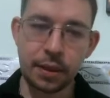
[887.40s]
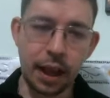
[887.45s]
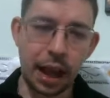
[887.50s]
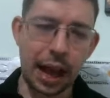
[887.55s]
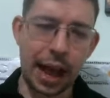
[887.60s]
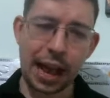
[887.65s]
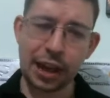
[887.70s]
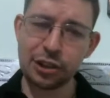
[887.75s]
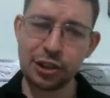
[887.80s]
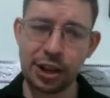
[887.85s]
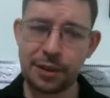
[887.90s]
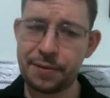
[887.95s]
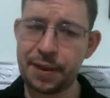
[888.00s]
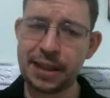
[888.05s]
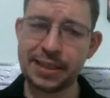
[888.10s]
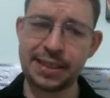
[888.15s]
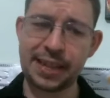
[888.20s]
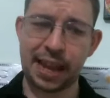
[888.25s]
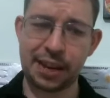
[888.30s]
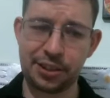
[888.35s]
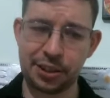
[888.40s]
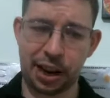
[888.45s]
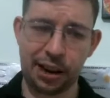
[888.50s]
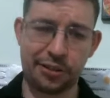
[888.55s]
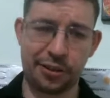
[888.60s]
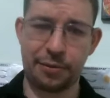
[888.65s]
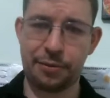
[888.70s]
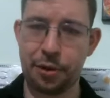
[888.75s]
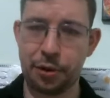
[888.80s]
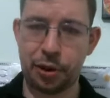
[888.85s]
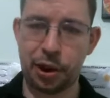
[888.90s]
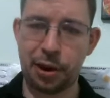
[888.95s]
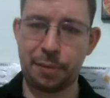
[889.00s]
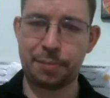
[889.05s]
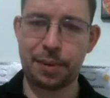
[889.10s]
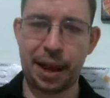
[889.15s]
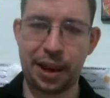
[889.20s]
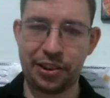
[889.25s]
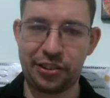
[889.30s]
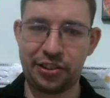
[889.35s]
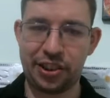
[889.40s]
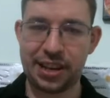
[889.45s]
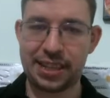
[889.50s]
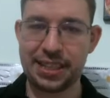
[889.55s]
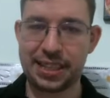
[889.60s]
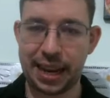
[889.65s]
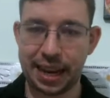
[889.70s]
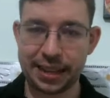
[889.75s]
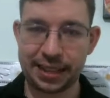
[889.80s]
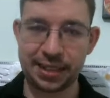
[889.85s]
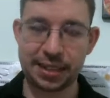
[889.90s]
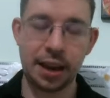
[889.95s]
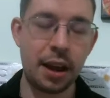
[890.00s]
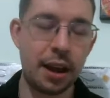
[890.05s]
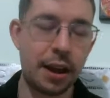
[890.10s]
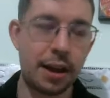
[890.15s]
Actually, in this case, if you're going to play g6,